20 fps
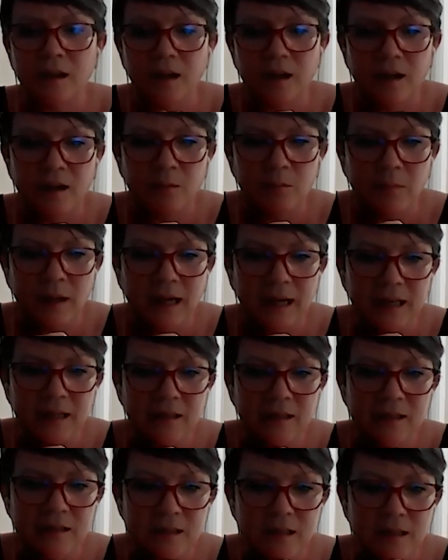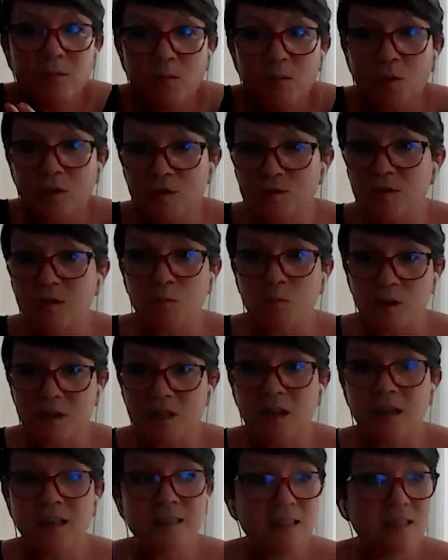And what's
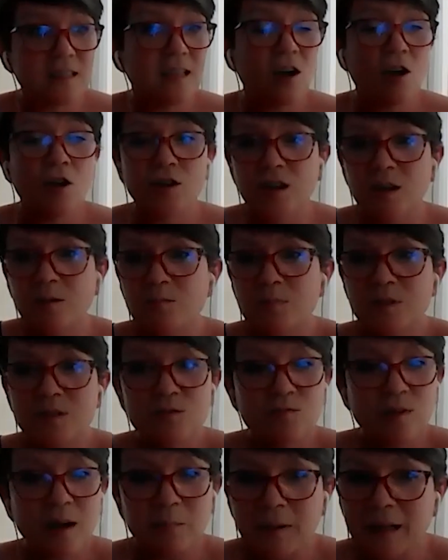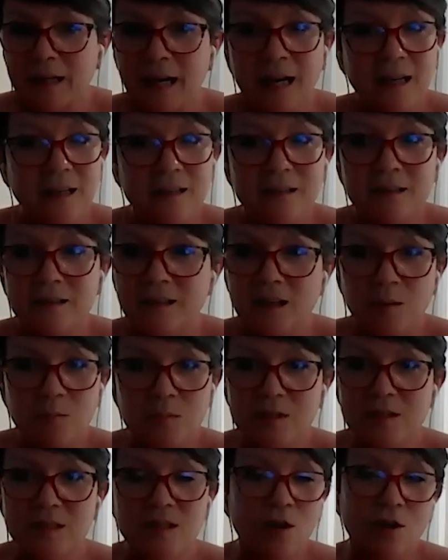nice is that our numbers replicate the
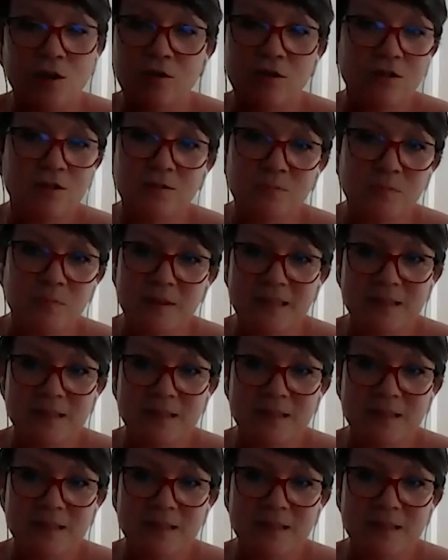numbers that are